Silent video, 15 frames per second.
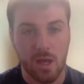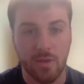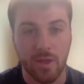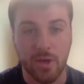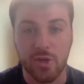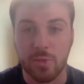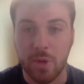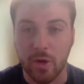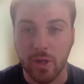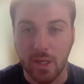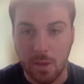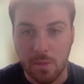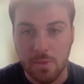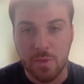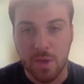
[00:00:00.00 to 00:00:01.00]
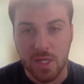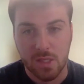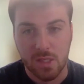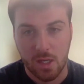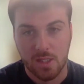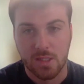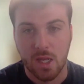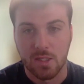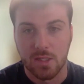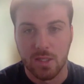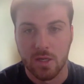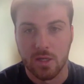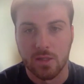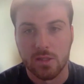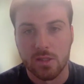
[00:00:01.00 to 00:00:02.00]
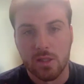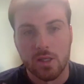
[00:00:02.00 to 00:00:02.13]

I think Jahmyr Gibbs makes a lot of sense here.